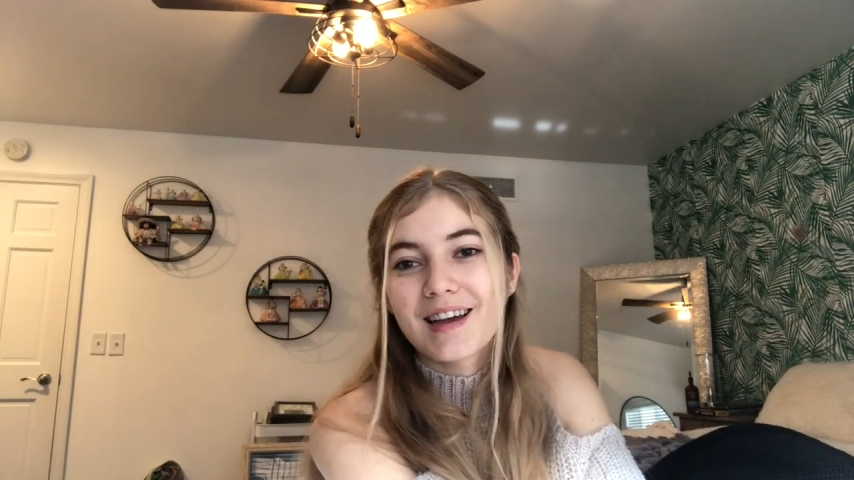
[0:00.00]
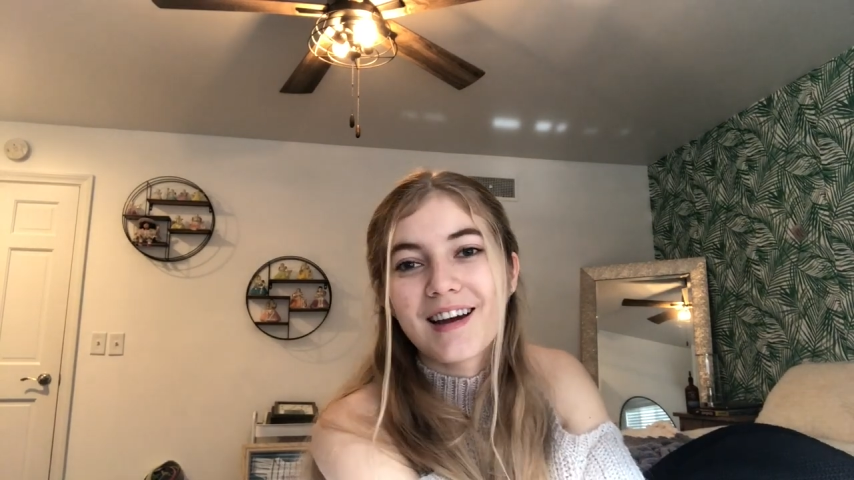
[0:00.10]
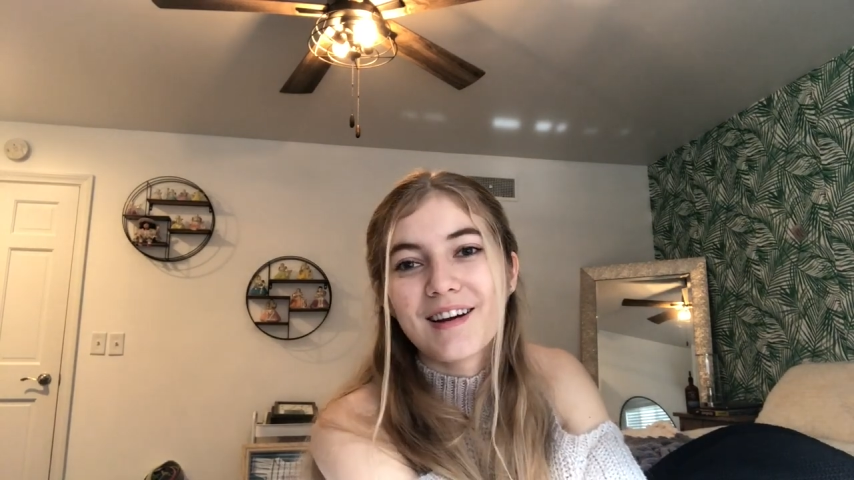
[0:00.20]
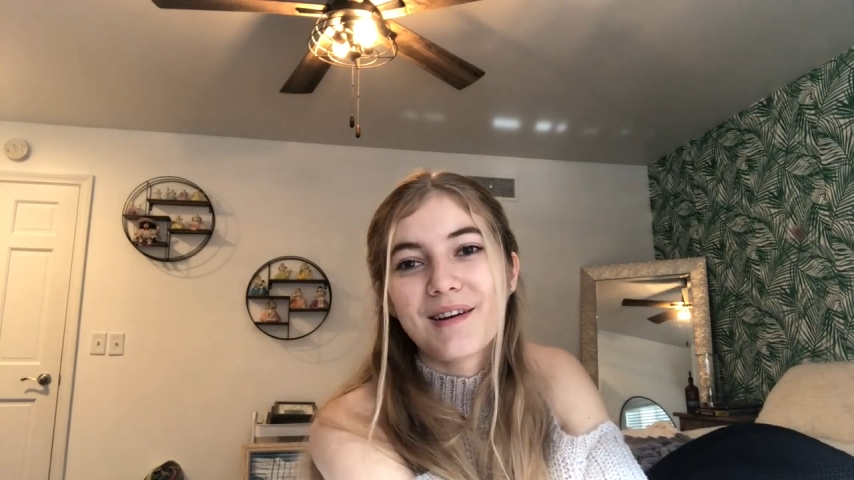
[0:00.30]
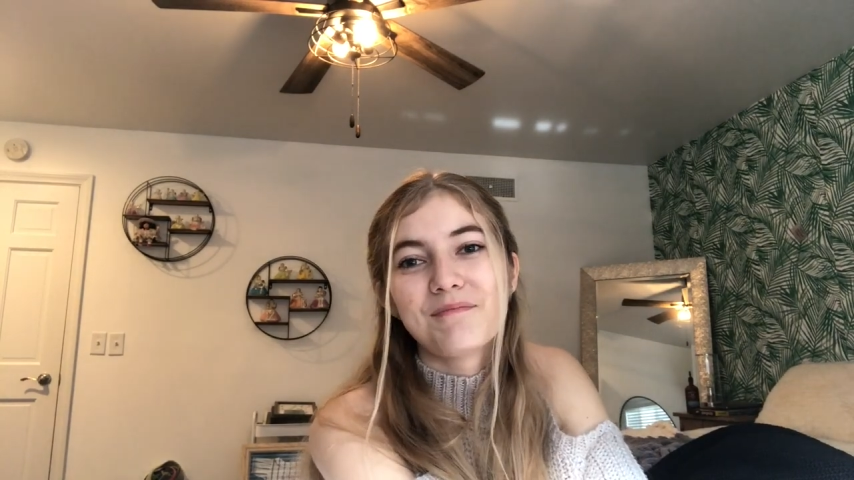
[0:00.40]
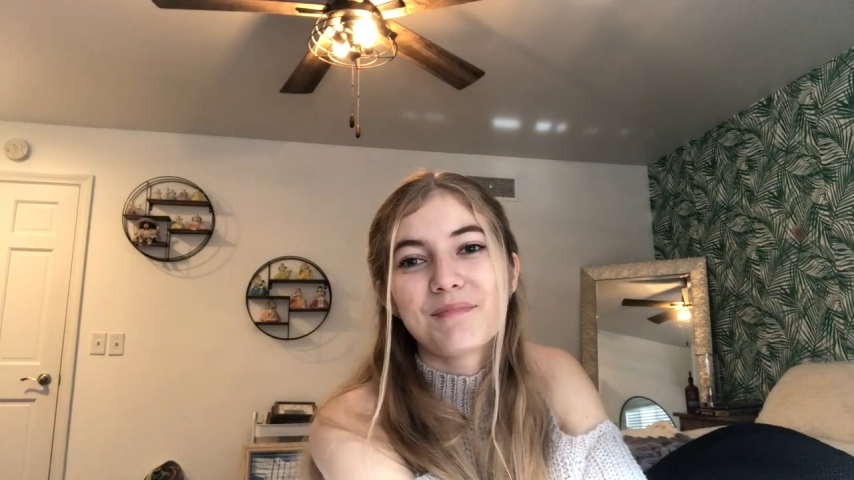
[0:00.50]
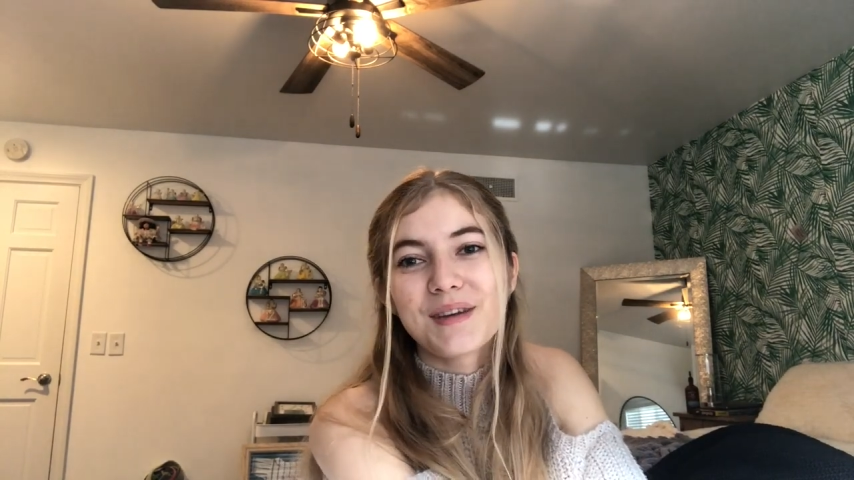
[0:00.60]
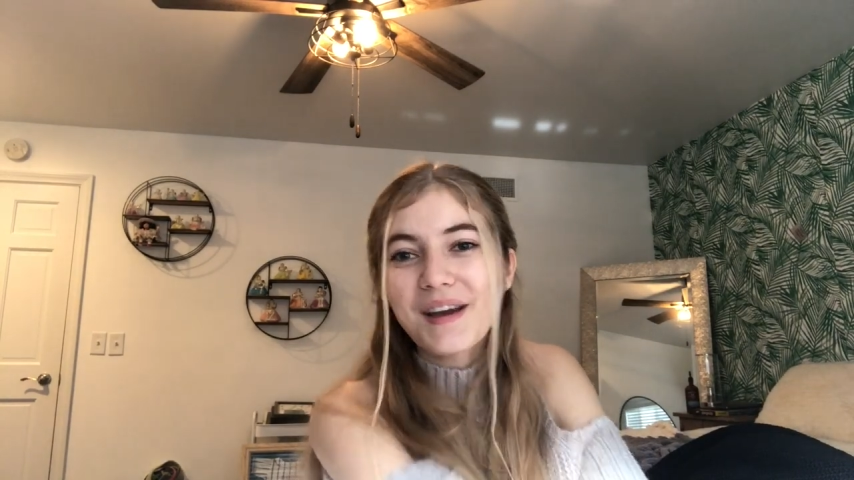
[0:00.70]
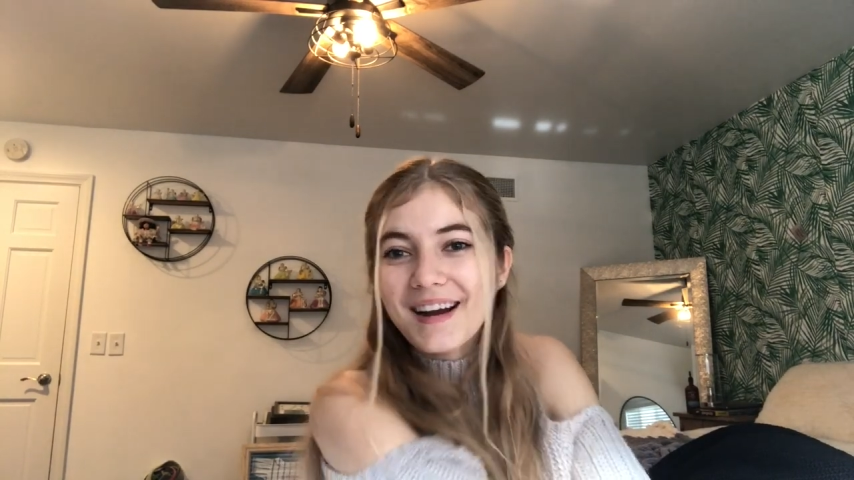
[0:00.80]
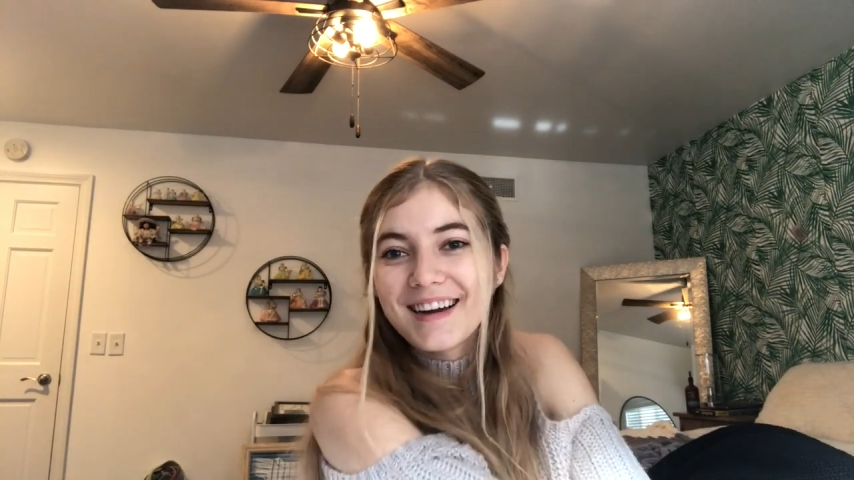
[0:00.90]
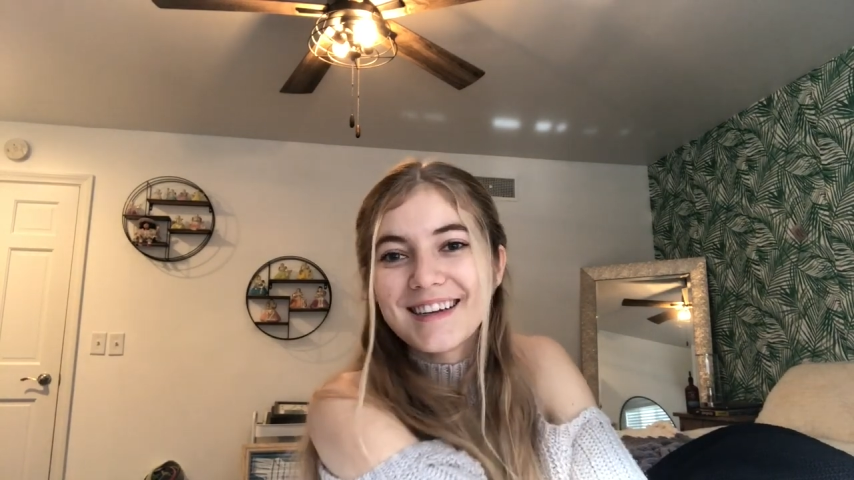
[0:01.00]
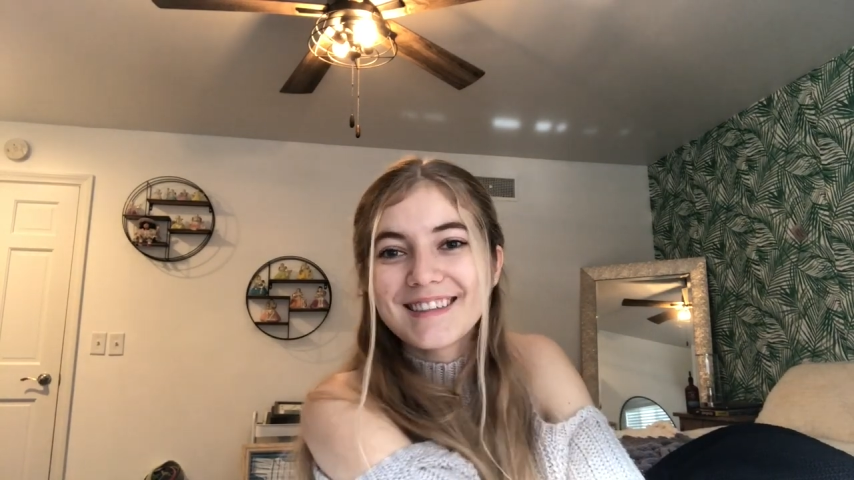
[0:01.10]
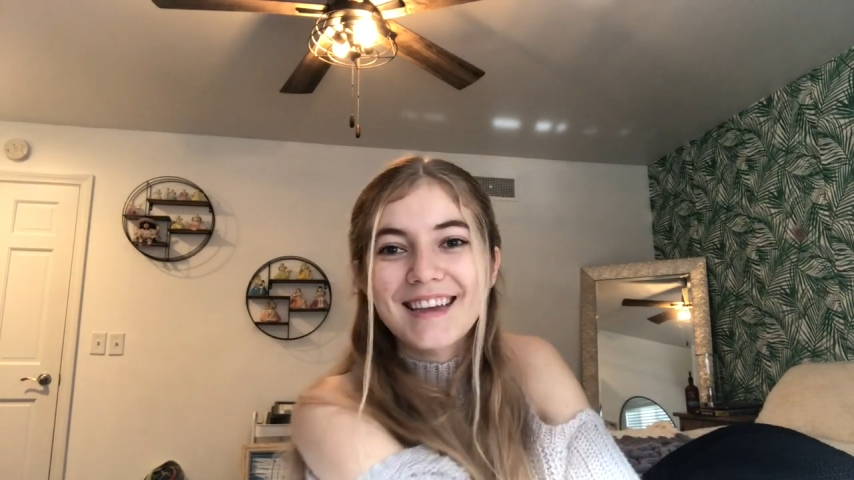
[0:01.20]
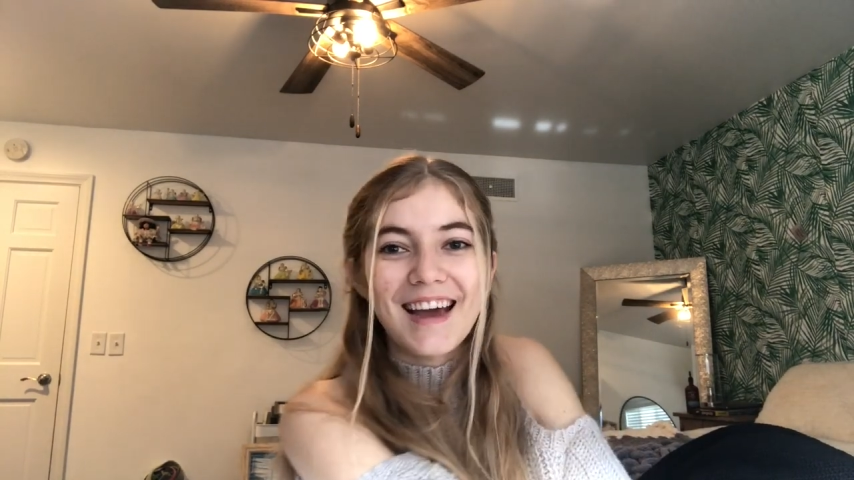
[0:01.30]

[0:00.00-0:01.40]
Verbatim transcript: Um, but yeah, guys,